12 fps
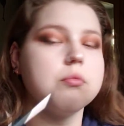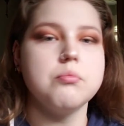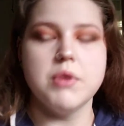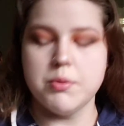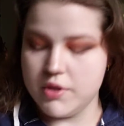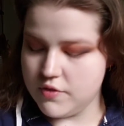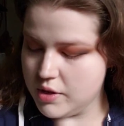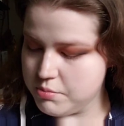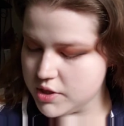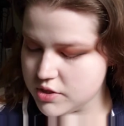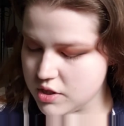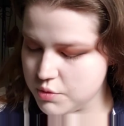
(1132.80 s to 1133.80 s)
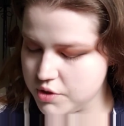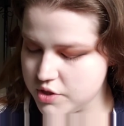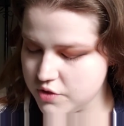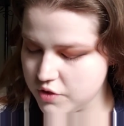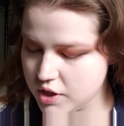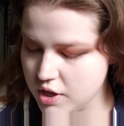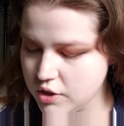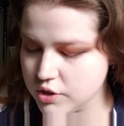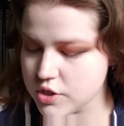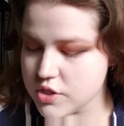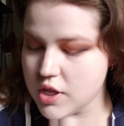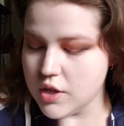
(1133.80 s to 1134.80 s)
Maybe if I mixed it with different
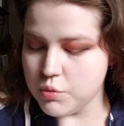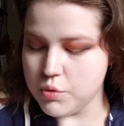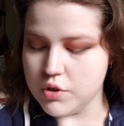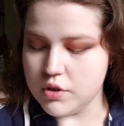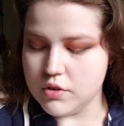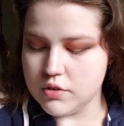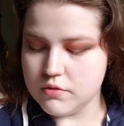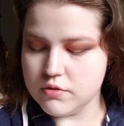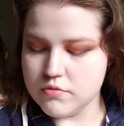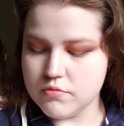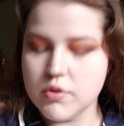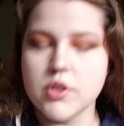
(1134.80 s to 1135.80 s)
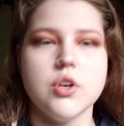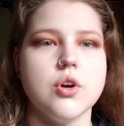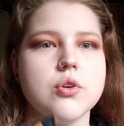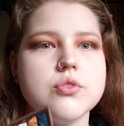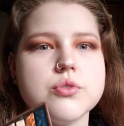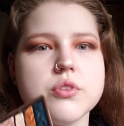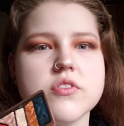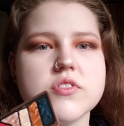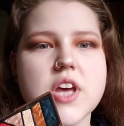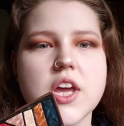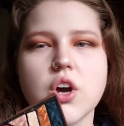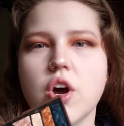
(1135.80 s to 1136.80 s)
colors, it would, you know, sort of
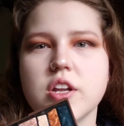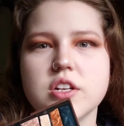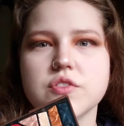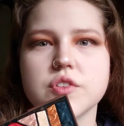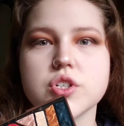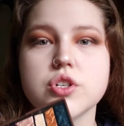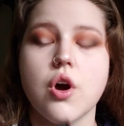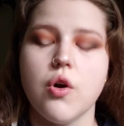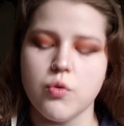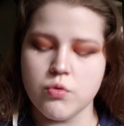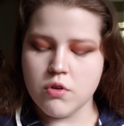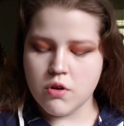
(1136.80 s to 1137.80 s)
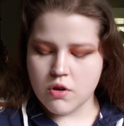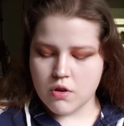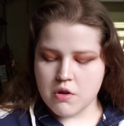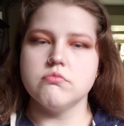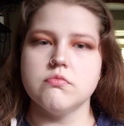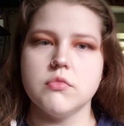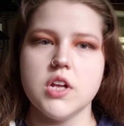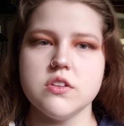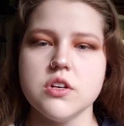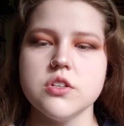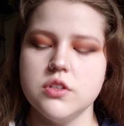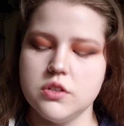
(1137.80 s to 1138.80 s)
take on a different tone. That's
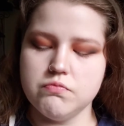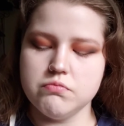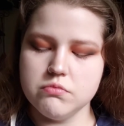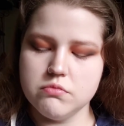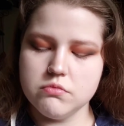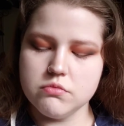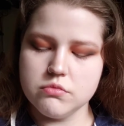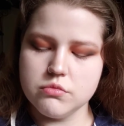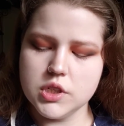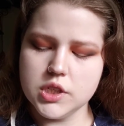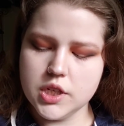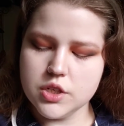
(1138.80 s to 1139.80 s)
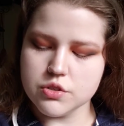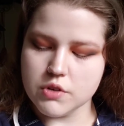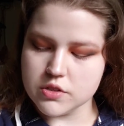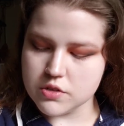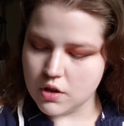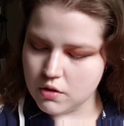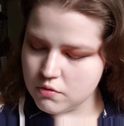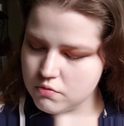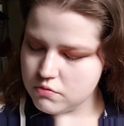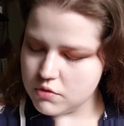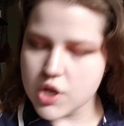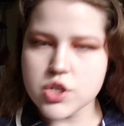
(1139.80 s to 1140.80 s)
actually really interesting.
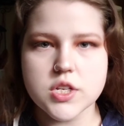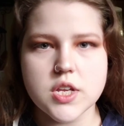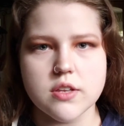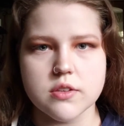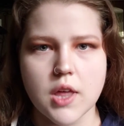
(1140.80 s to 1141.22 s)
I should test